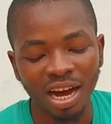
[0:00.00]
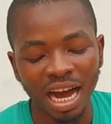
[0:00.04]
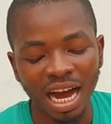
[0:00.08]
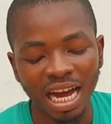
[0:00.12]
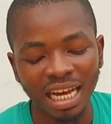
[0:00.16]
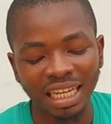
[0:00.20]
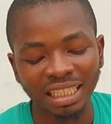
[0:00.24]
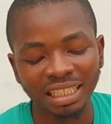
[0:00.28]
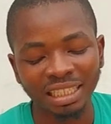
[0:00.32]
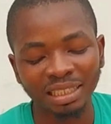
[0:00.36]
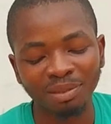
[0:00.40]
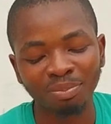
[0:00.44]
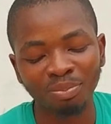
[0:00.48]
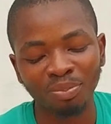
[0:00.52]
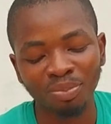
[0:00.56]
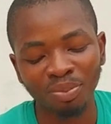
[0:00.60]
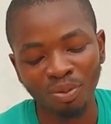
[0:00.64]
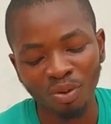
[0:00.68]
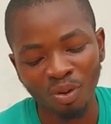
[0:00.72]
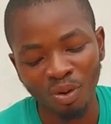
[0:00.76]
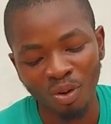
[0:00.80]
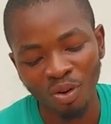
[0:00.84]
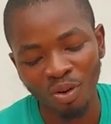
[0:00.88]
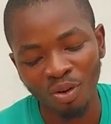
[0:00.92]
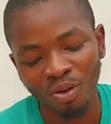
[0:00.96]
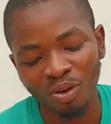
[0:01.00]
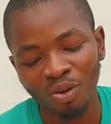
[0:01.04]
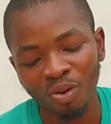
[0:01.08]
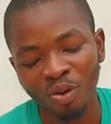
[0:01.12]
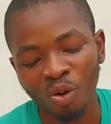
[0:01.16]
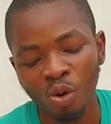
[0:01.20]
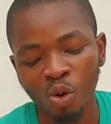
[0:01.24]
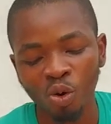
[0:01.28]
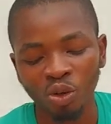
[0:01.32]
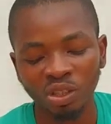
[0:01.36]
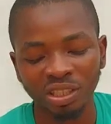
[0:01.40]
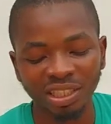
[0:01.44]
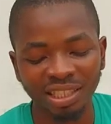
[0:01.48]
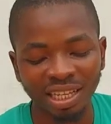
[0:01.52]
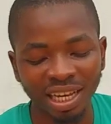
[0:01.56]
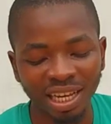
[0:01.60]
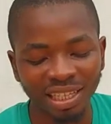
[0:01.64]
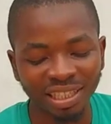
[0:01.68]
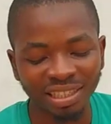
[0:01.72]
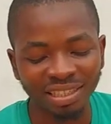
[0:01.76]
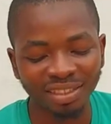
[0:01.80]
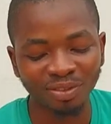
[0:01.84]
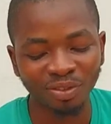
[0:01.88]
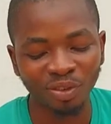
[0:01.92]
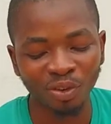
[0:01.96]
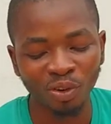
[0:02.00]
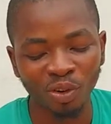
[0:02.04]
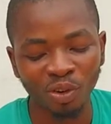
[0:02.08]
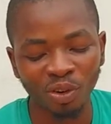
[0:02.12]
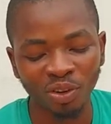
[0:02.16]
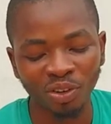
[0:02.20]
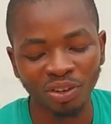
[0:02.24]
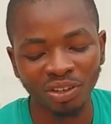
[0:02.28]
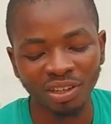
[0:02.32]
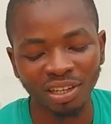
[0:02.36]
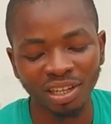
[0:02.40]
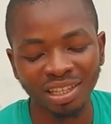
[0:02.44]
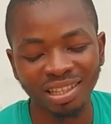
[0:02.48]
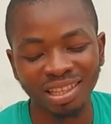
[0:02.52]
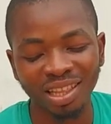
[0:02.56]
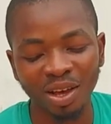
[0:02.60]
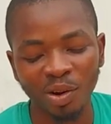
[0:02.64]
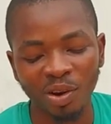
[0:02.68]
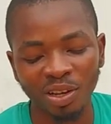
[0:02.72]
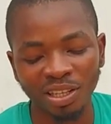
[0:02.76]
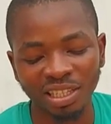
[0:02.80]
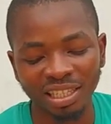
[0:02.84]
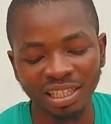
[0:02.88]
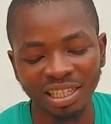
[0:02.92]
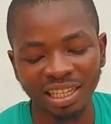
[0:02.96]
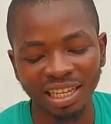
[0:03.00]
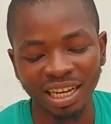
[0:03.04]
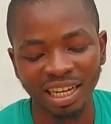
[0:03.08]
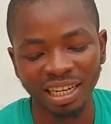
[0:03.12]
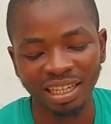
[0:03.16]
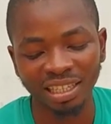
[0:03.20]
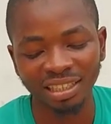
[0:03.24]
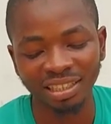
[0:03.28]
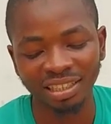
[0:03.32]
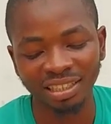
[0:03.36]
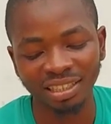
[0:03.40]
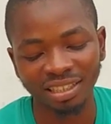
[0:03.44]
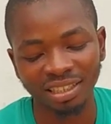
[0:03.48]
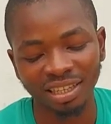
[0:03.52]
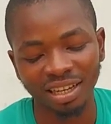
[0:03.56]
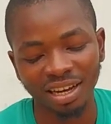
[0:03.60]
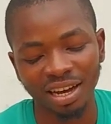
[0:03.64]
and poor or sad for 8 hours a day and rich?